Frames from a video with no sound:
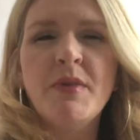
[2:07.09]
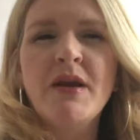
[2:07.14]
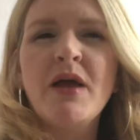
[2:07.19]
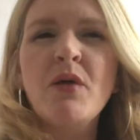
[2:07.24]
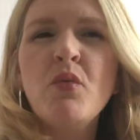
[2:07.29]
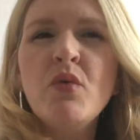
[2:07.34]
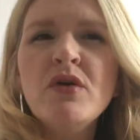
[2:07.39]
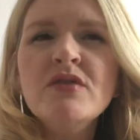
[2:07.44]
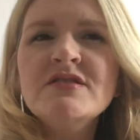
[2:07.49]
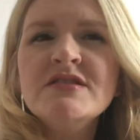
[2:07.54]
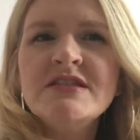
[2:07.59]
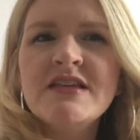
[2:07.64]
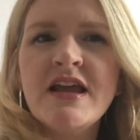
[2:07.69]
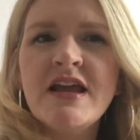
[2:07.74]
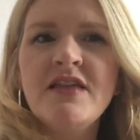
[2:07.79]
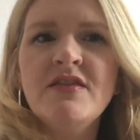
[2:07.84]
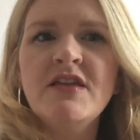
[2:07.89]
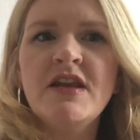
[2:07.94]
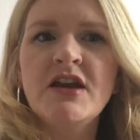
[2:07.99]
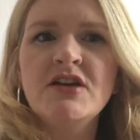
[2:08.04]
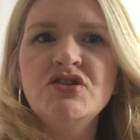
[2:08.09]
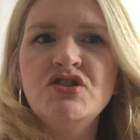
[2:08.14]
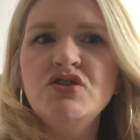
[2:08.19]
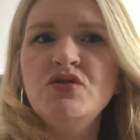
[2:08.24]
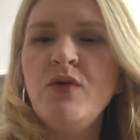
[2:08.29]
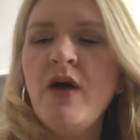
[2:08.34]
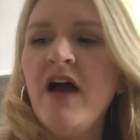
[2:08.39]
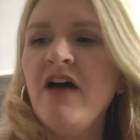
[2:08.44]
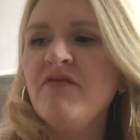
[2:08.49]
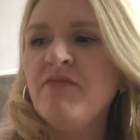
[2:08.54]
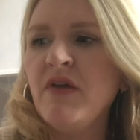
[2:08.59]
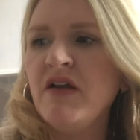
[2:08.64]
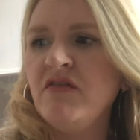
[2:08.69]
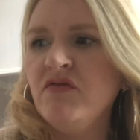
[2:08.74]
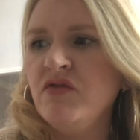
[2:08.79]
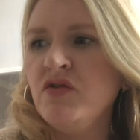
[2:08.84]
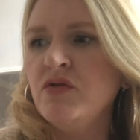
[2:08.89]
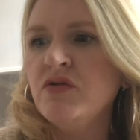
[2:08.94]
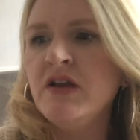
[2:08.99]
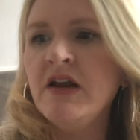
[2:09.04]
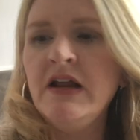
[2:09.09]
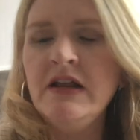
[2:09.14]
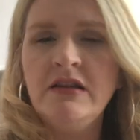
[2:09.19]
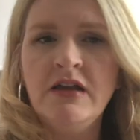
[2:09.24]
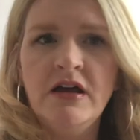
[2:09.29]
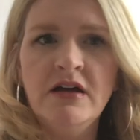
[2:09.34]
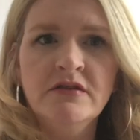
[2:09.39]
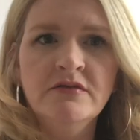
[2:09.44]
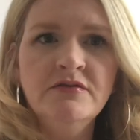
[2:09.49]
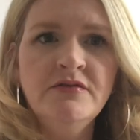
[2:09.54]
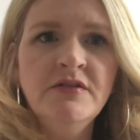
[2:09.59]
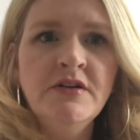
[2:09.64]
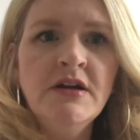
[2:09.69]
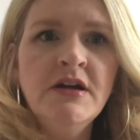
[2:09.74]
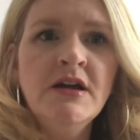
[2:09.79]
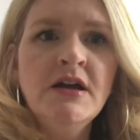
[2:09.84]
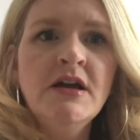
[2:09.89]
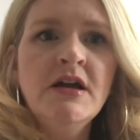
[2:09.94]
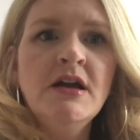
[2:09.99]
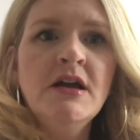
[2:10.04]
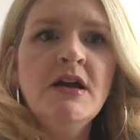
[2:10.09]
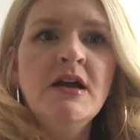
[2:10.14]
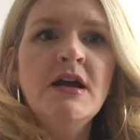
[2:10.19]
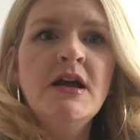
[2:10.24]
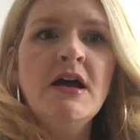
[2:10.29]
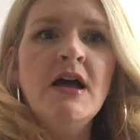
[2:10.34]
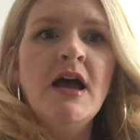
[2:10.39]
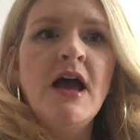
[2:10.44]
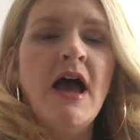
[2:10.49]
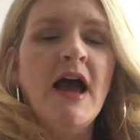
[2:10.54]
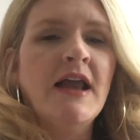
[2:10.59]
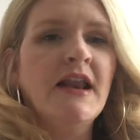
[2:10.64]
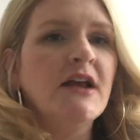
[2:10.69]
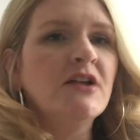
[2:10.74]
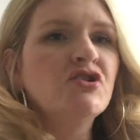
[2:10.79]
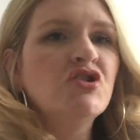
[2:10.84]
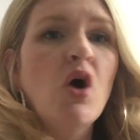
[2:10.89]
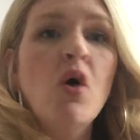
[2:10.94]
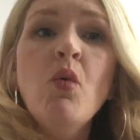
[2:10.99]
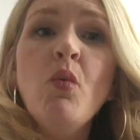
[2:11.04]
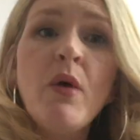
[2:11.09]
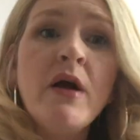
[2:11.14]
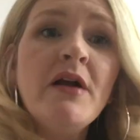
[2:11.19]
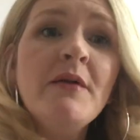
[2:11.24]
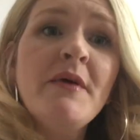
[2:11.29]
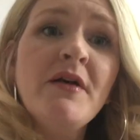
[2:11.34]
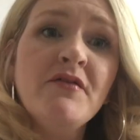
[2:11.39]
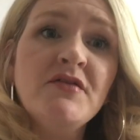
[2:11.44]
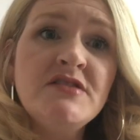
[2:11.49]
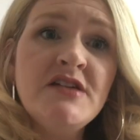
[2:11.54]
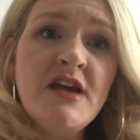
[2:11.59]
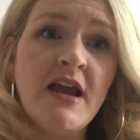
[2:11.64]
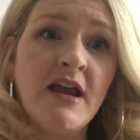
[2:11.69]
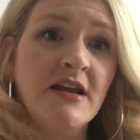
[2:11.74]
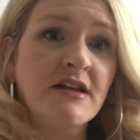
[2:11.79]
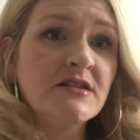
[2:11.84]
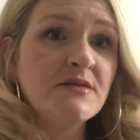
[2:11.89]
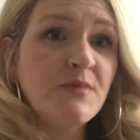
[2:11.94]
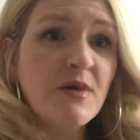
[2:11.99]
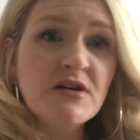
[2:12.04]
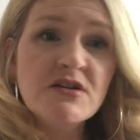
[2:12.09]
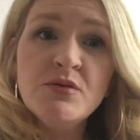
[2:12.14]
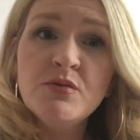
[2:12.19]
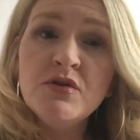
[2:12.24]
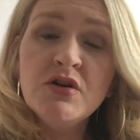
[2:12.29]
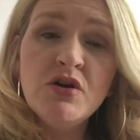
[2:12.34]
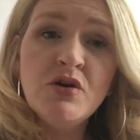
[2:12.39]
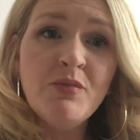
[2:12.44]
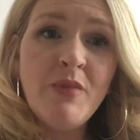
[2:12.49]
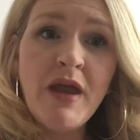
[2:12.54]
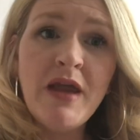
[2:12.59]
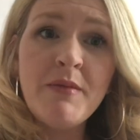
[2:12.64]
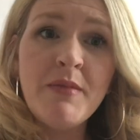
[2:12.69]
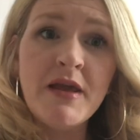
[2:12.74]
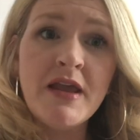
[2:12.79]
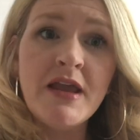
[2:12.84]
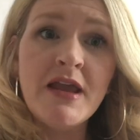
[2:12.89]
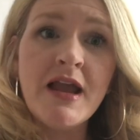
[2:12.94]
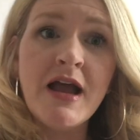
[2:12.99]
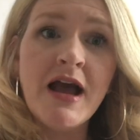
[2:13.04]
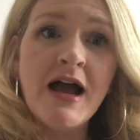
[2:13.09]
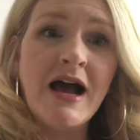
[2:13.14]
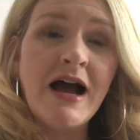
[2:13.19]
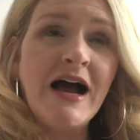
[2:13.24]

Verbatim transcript: But I will say that I do have my few that I love and I don't wear them every day. And especially with a new baby,